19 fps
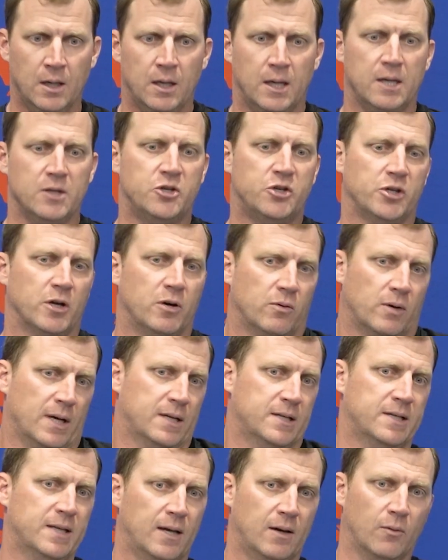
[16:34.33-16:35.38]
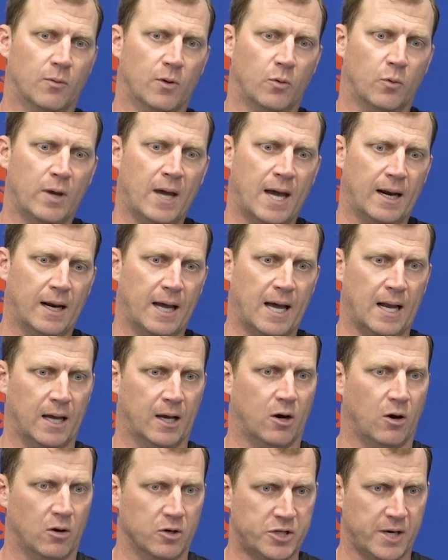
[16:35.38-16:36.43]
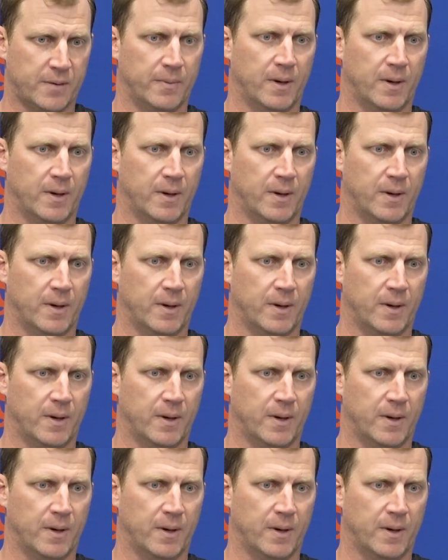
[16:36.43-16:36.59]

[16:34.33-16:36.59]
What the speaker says: he's shown, like I said, I mean, we had a guy like R.J.